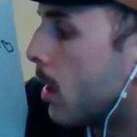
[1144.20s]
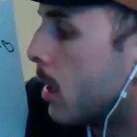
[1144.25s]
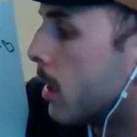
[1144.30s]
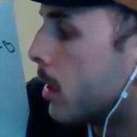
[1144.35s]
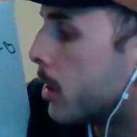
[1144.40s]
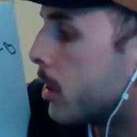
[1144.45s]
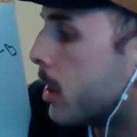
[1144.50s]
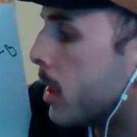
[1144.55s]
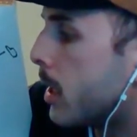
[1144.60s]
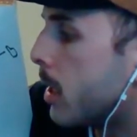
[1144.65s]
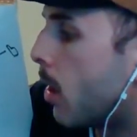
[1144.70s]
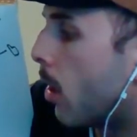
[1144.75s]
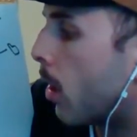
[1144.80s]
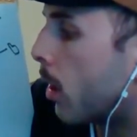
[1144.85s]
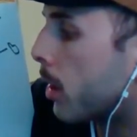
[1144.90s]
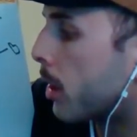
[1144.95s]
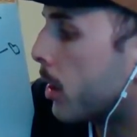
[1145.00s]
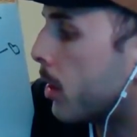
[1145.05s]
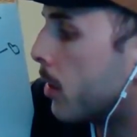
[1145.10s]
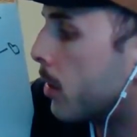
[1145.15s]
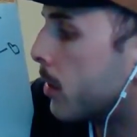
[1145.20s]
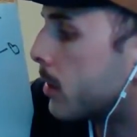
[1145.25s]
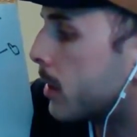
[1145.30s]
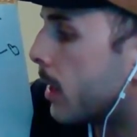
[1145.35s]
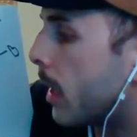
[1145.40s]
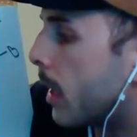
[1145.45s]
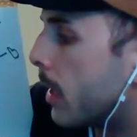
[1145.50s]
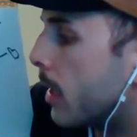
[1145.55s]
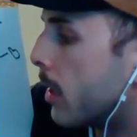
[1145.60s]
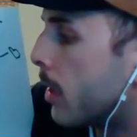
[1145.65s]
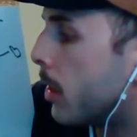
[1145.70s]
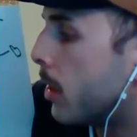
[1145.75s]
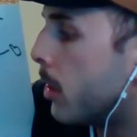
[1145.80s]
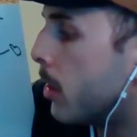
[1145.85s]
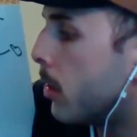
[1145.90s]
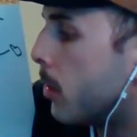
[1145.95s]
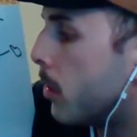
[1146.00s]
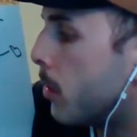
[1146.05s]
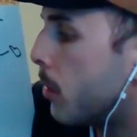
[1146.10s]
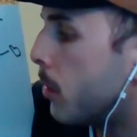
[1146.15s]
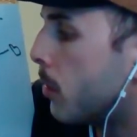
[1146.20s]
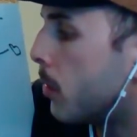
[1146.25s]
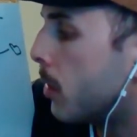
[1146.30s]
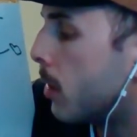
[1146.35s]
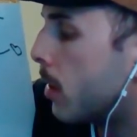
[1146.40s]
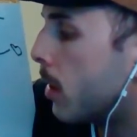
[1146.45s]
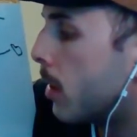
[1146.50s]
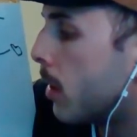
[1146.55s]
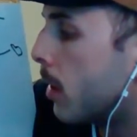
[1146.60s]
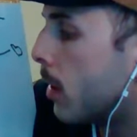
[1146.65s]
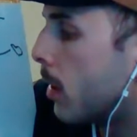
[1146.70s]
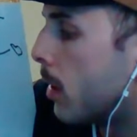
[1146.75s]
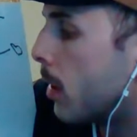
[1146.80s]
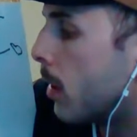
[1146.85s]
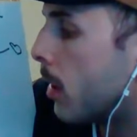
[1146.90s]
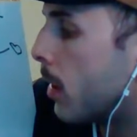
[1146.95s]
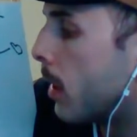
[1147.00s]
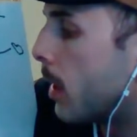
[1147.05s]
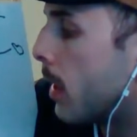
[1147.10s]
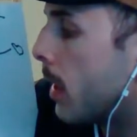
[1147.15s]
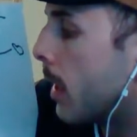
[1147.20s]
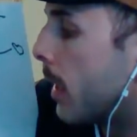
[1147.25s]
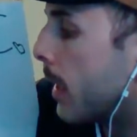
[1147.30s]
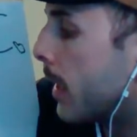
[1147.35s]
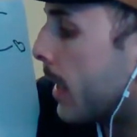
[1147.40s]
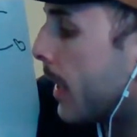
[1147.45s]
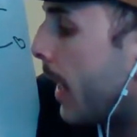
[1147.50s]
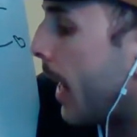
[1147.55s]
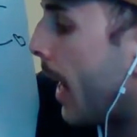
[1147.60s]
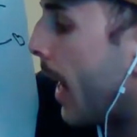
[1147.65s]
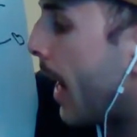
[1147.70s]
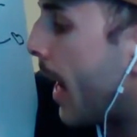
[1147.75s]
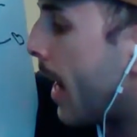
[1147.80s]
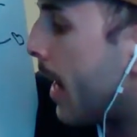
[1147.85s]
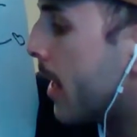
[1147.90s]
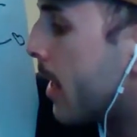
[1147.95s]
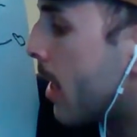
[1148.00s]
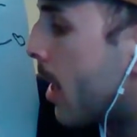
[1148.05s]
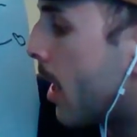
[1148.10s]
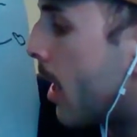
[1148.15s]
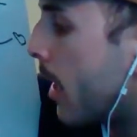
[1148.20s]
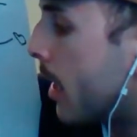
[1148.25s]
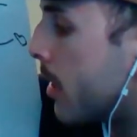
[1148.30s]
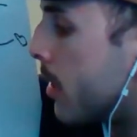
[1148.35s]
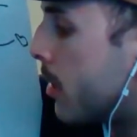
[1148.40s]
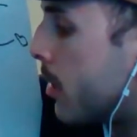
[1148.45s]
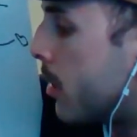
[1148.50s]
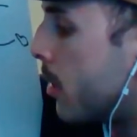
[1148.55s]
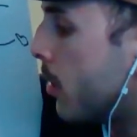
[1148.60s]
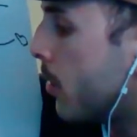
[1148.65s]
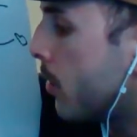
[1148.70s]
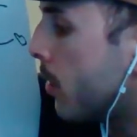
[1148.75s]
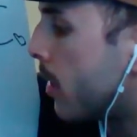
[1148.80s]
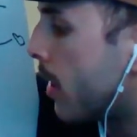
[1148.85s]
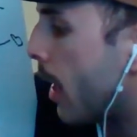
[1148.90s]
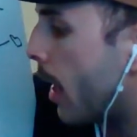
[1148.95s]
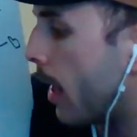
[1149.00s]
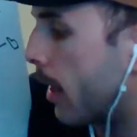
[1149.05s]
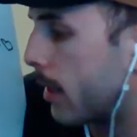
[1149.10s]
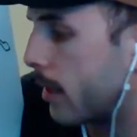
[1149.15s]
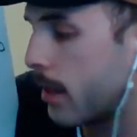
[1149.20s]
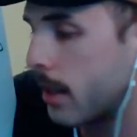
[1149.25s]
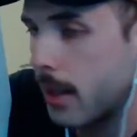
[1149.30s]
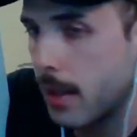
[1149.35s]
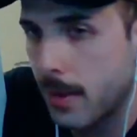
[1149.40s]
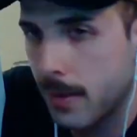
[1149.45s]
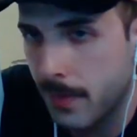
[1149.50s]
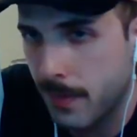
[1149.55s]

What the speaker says: She argues that you cannot do that.